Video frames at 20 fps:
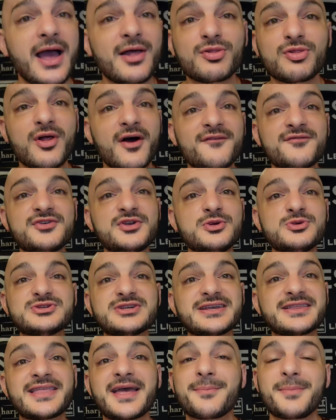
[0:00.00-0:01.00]
I love
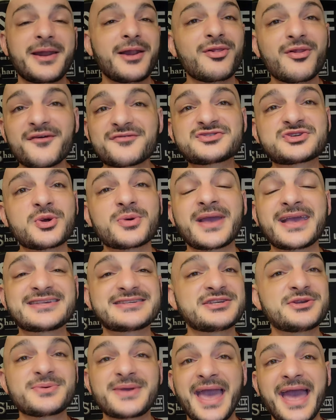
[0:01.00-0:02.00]
using them and I love showcasing
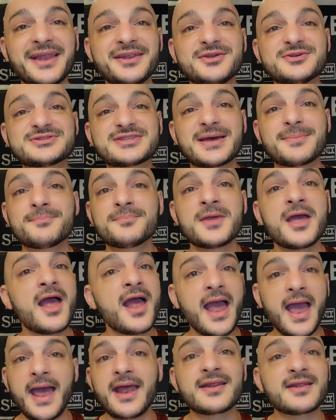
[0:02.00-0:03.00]
you can use them.
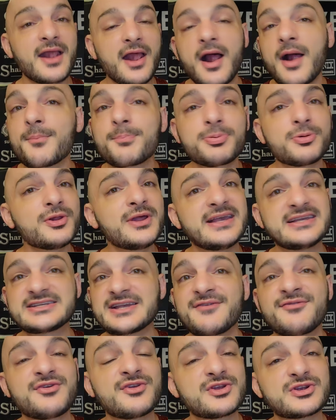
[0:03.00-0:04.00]
And please,
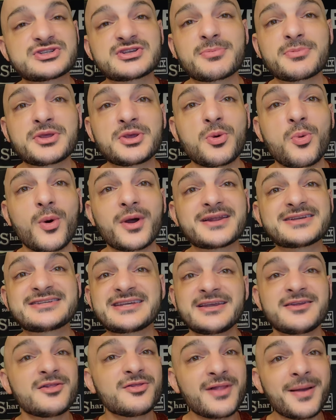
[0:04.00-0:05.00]
if you, there's something you want to
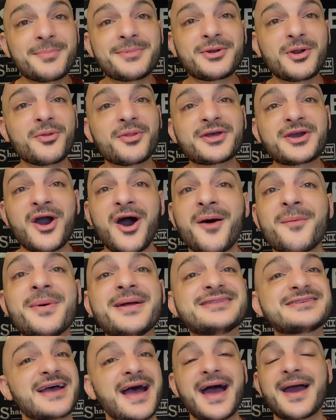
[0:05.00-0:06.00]
see, let me know in the
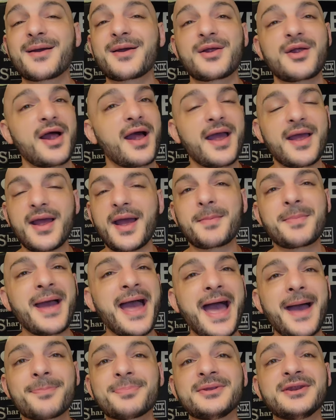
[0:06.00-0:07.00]
comments. I, I am
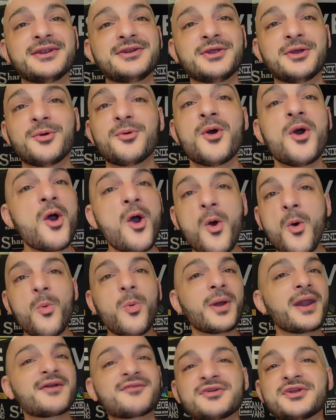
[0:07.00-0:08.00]
happy to do
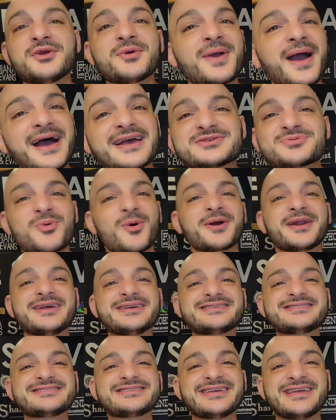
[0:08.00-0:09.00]
whatever you guys want to
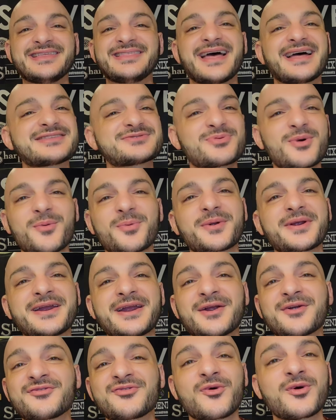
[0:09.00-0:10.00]
see. That's what we're
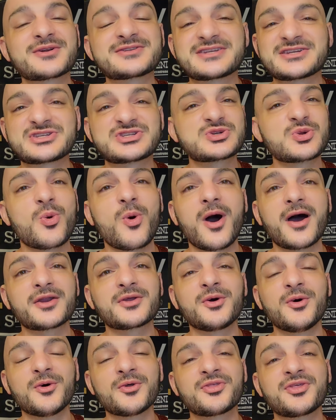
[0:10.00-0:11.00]
here for. It's a squad
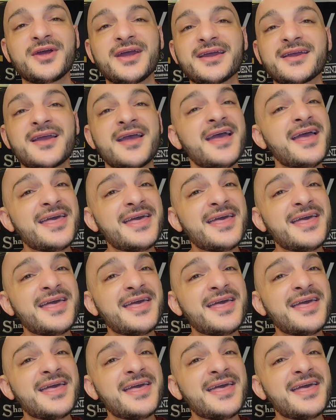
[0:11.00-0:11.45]
goal thing.